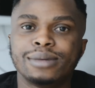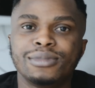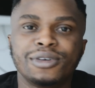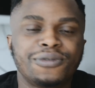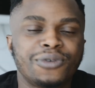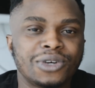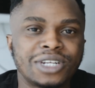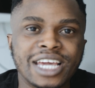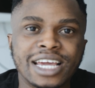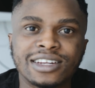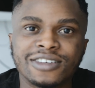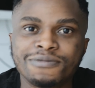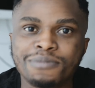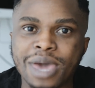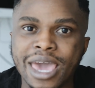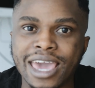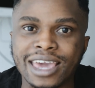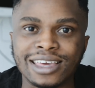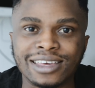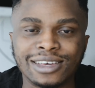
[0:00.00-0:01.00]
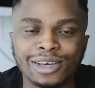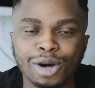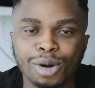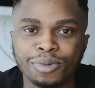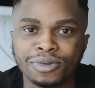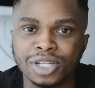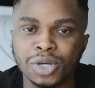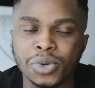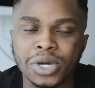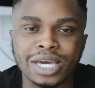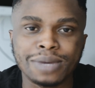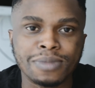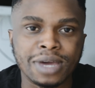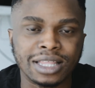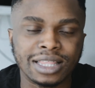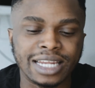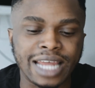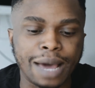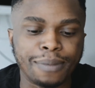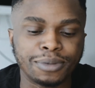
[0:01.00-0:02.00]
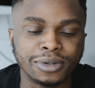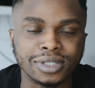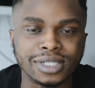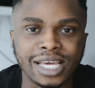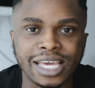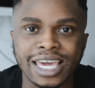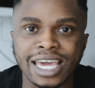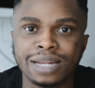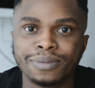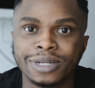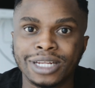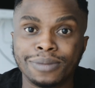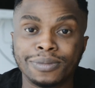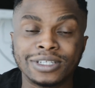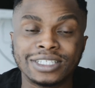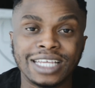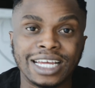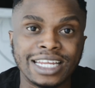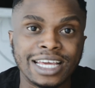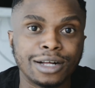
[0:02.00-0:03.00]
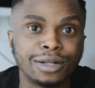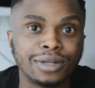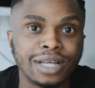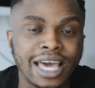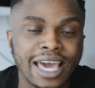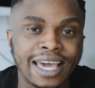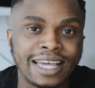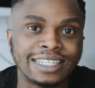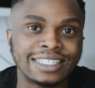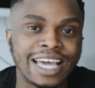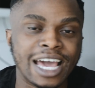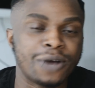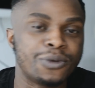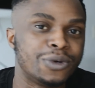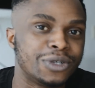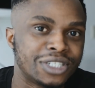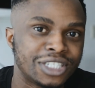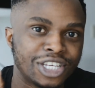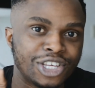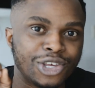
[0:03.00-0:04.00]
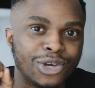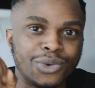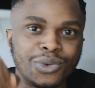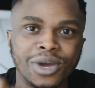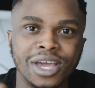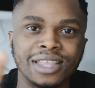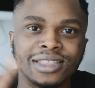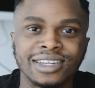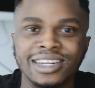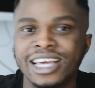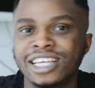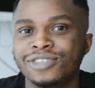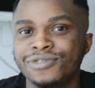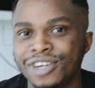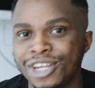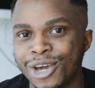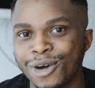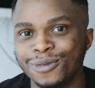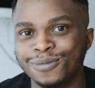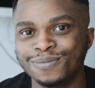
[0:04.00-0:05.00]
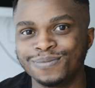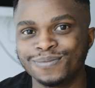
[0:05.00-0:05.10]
the end of May. Hopefully we can make that happen. Again, my name is Daniel, and I will see you in the next video.